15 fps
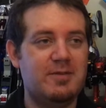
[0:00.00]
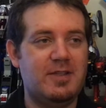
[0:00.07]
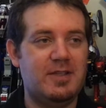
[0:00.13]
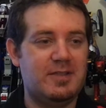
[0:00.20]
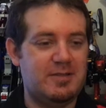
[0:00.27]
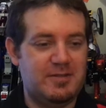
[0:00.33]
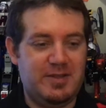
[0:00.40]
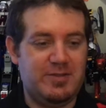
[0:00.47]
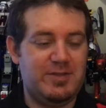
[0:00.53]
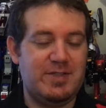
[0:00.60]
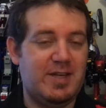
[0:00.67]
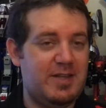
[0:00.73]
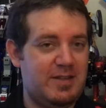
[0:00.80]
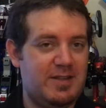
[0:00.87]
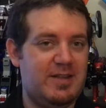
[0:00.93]
Like, it's
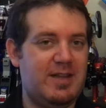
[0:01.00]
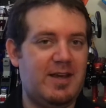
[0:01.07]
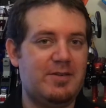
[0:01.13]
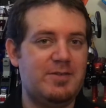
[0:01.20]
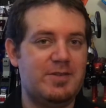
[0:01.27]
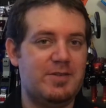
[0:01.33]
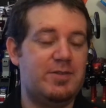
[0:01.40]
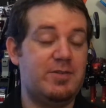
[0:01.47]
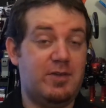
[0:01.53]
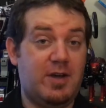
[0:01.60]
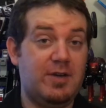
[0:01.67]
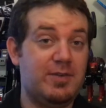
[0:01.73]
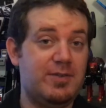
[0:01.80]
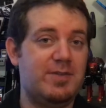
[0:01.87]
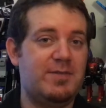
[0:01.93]
not in the thousands or
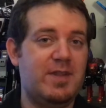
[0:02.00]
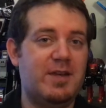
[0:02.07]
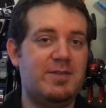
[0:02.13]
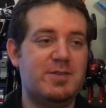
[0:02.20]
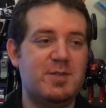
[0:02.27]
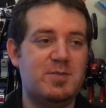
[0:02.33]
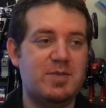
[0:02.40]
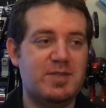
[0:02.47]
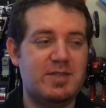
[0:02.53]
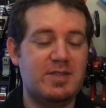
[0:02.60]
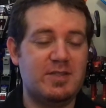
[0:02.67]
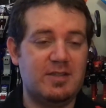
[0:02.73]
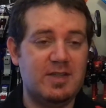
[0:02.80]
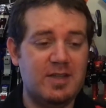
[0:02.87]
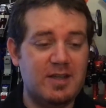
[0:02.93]
hundreds of thousands, but
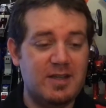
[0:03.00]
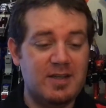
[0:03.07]
still,